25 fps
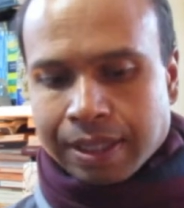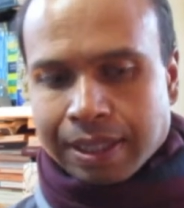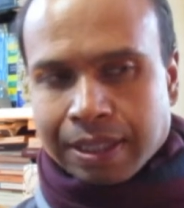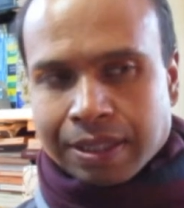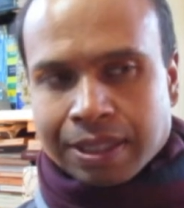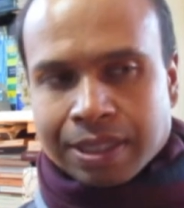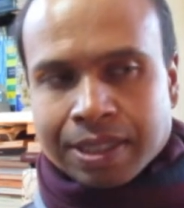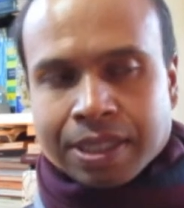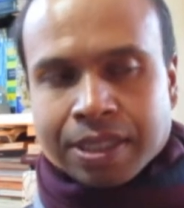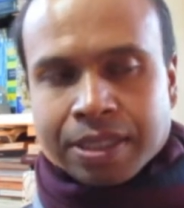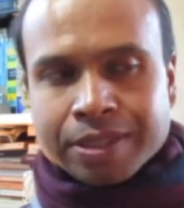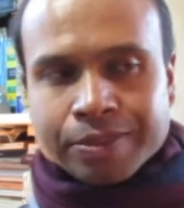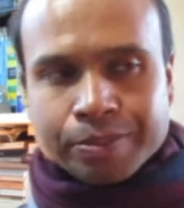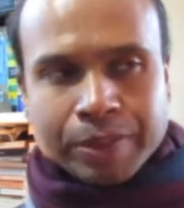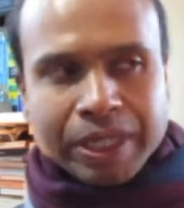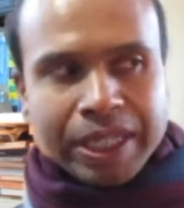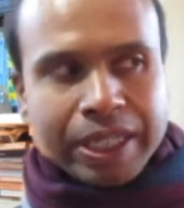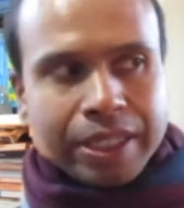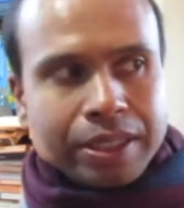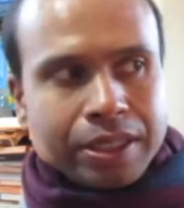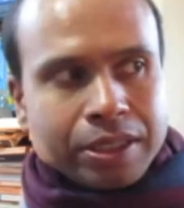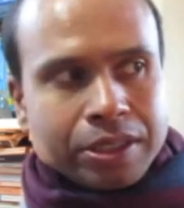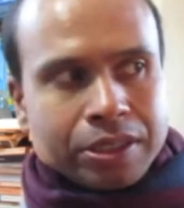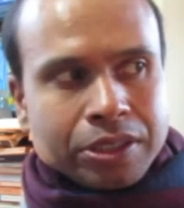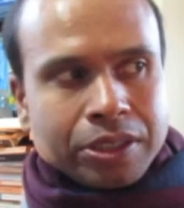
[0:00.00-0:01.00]
Now, does this
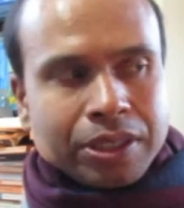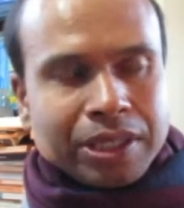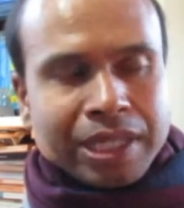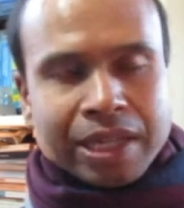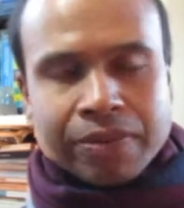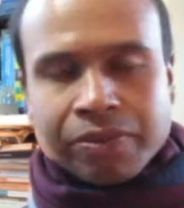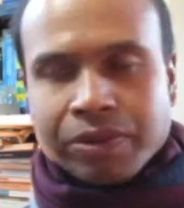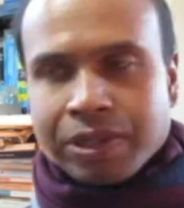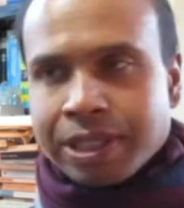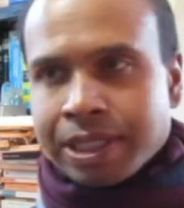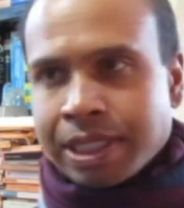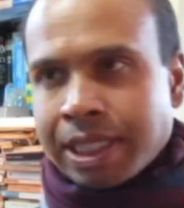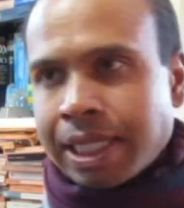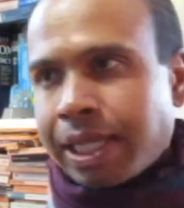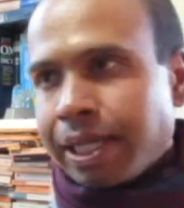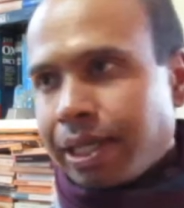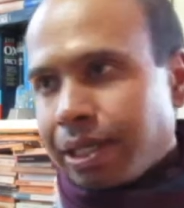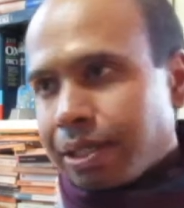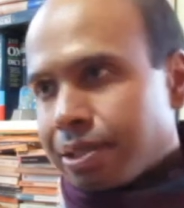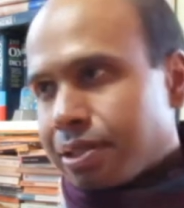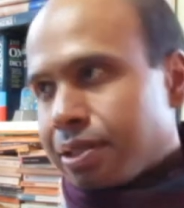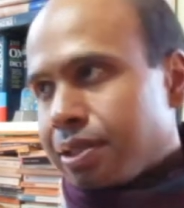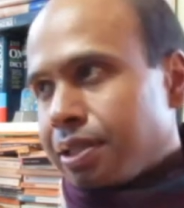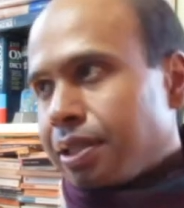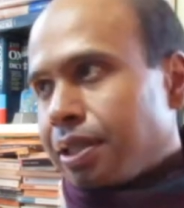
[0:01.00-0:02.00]
mean to never
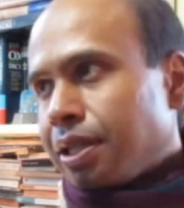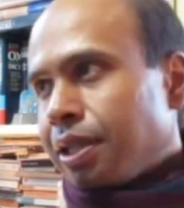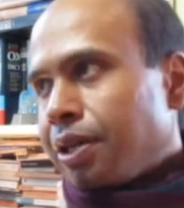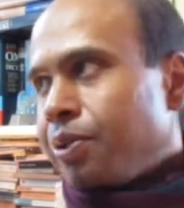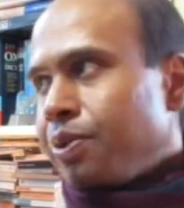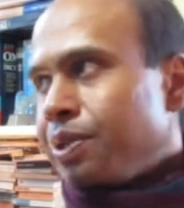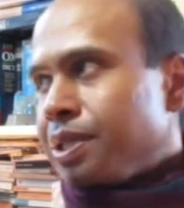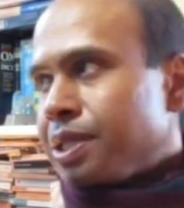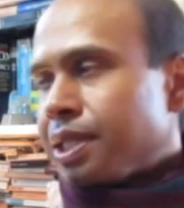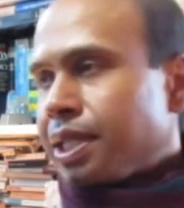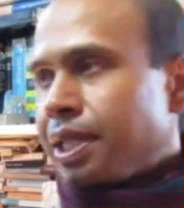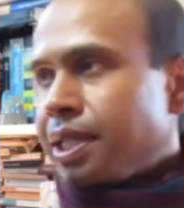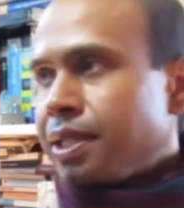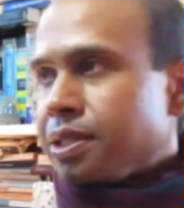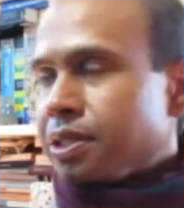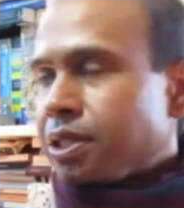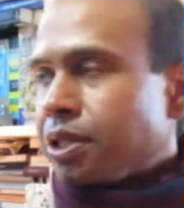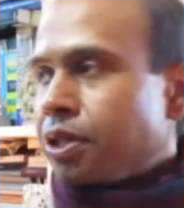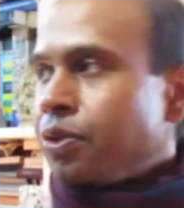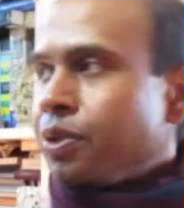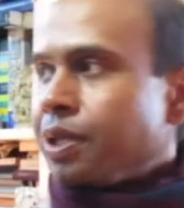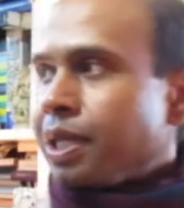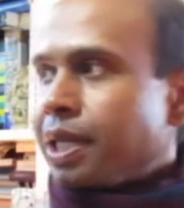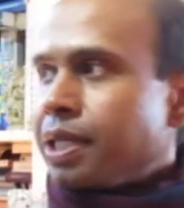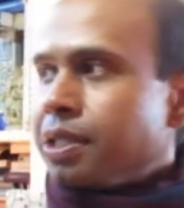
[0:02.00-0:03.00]
text? I would say it's
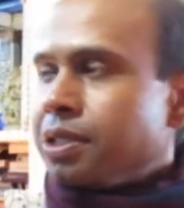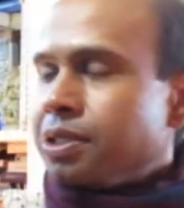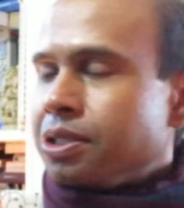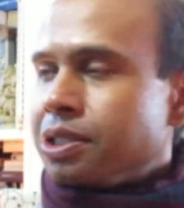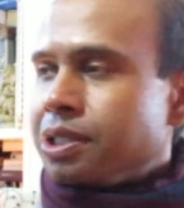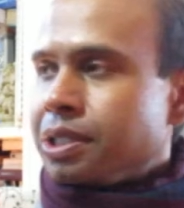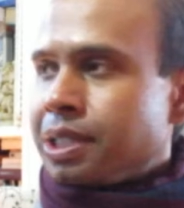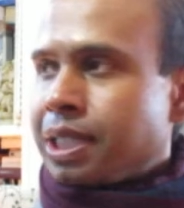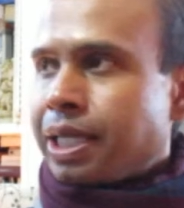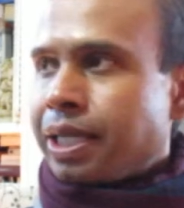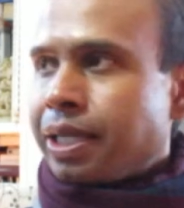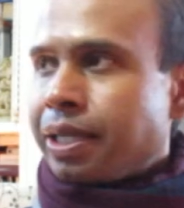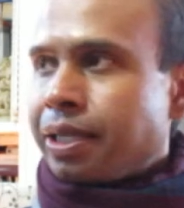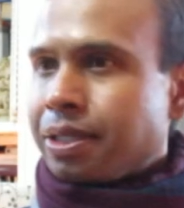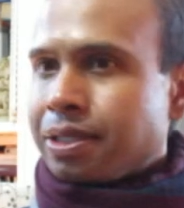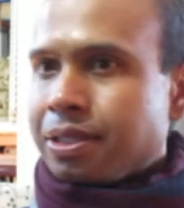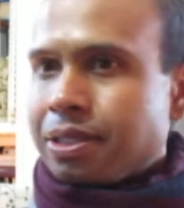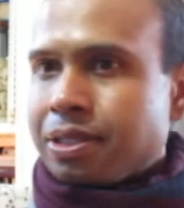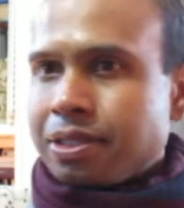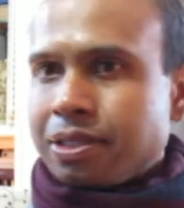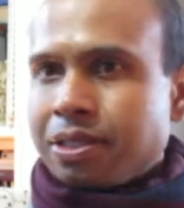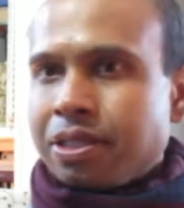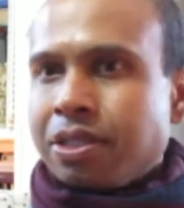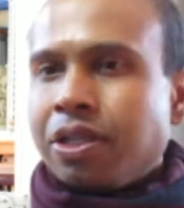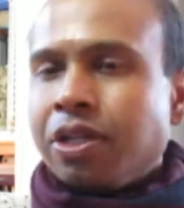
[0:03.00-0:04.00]
okay to
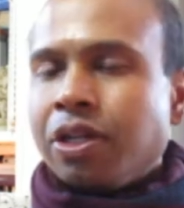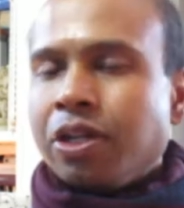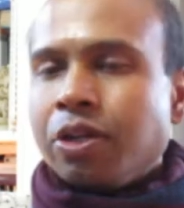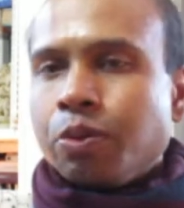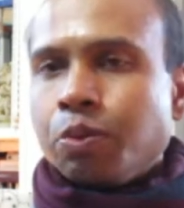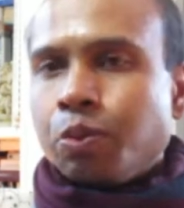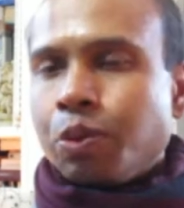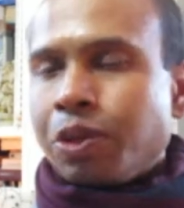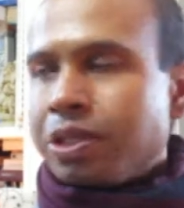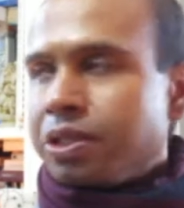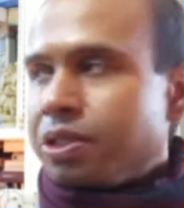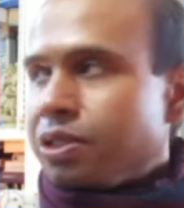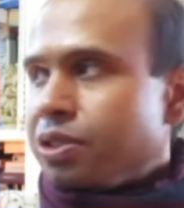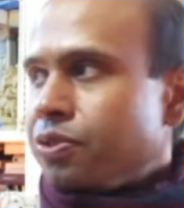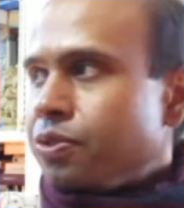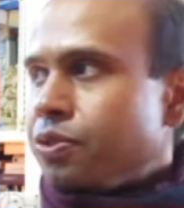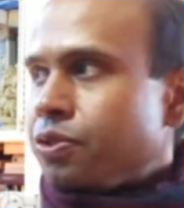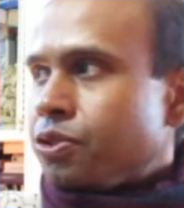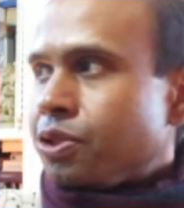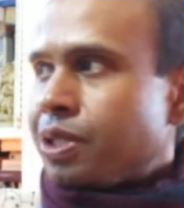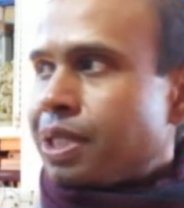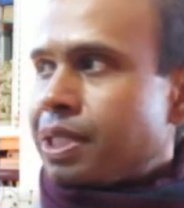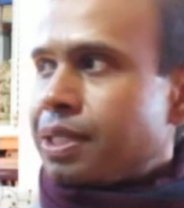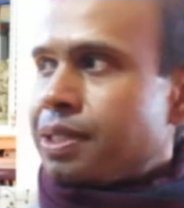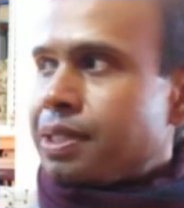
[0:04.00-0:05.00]
text once
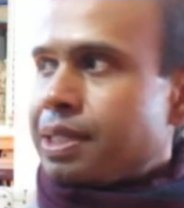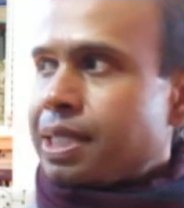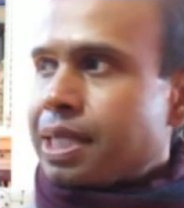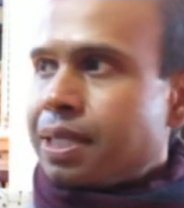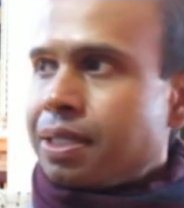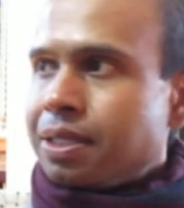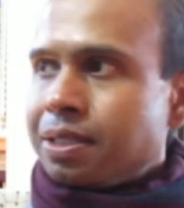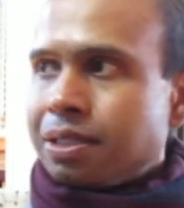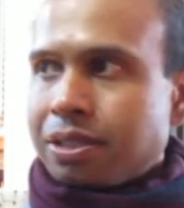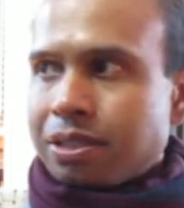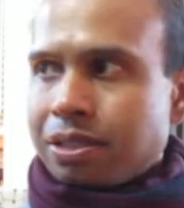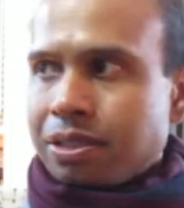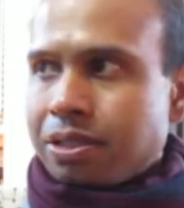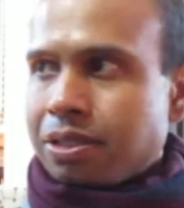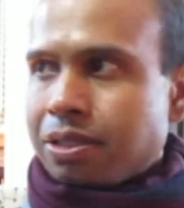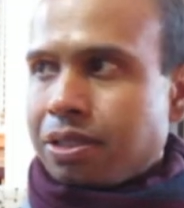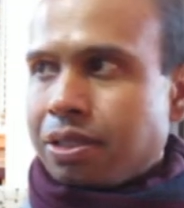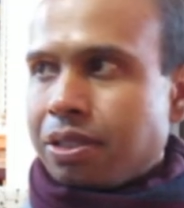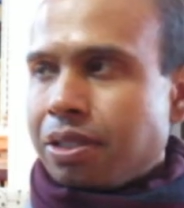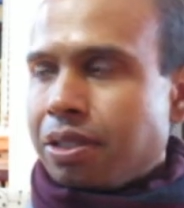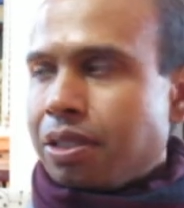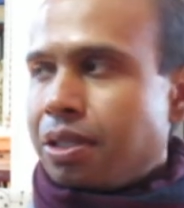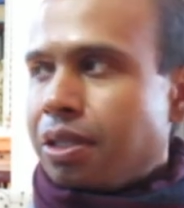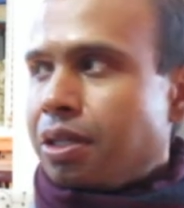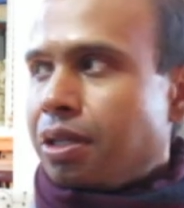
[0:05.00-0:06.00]
you've transcended.
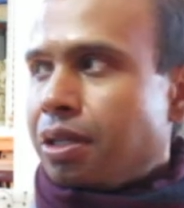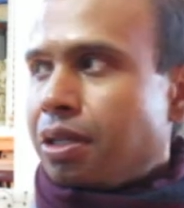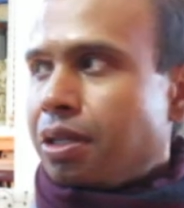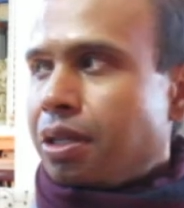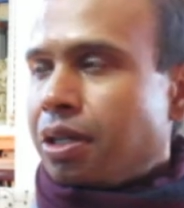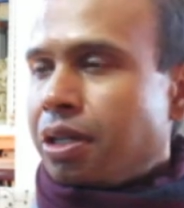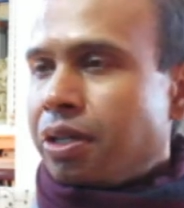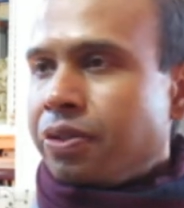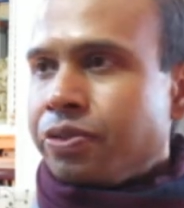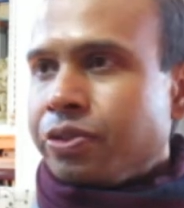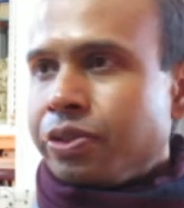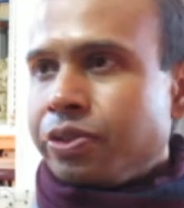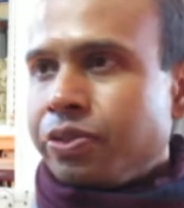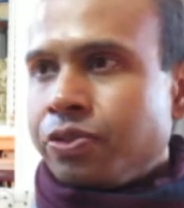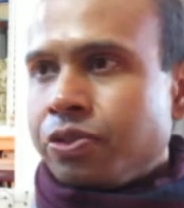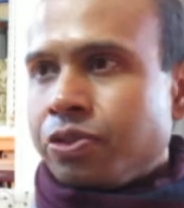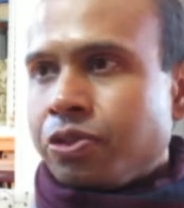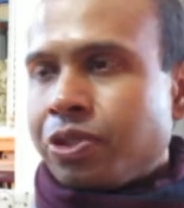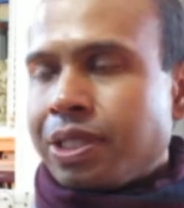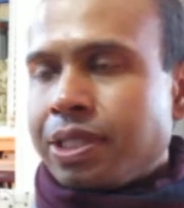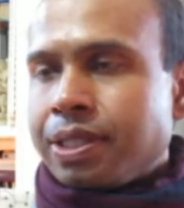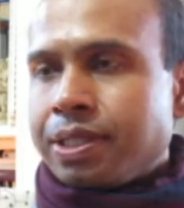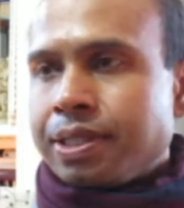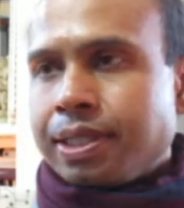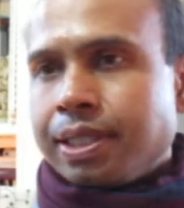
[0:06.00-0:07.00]
After you've
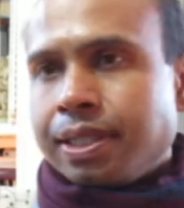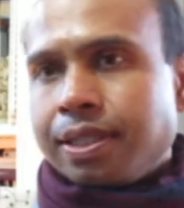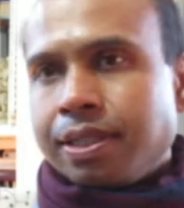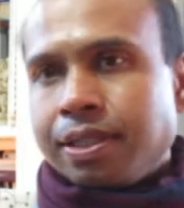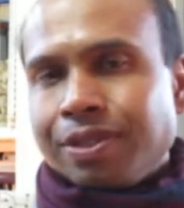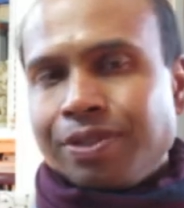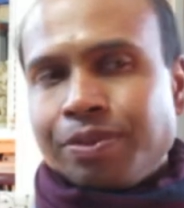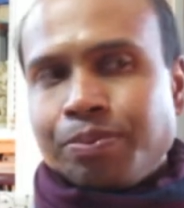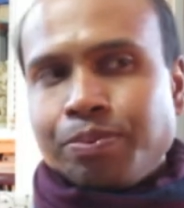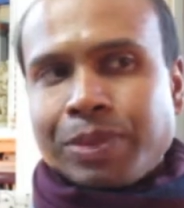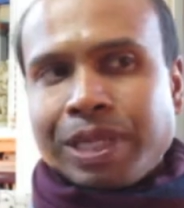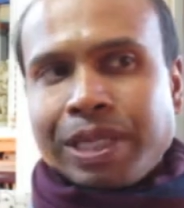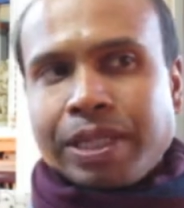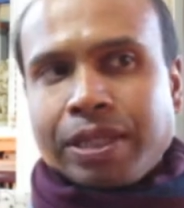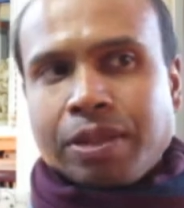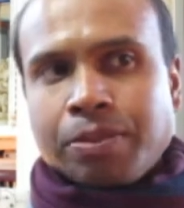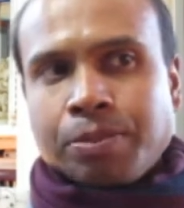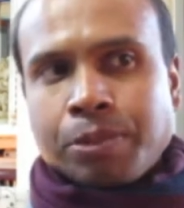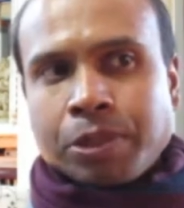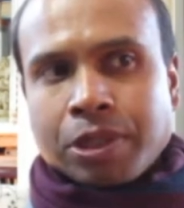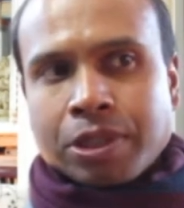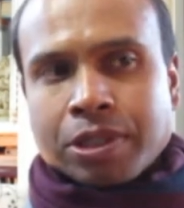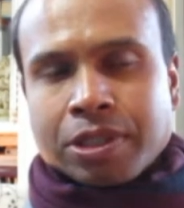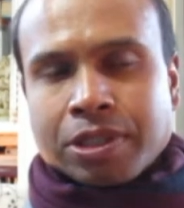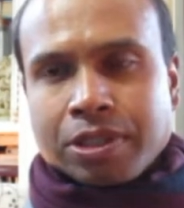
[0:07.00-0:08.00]
transcended and made the
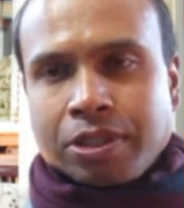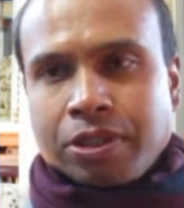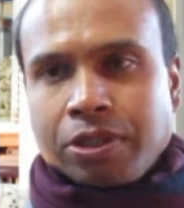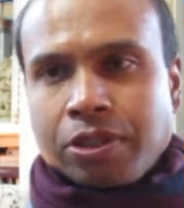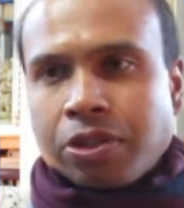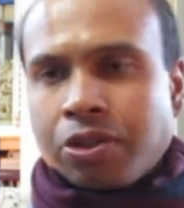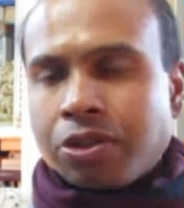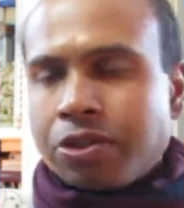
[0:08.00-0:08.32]
person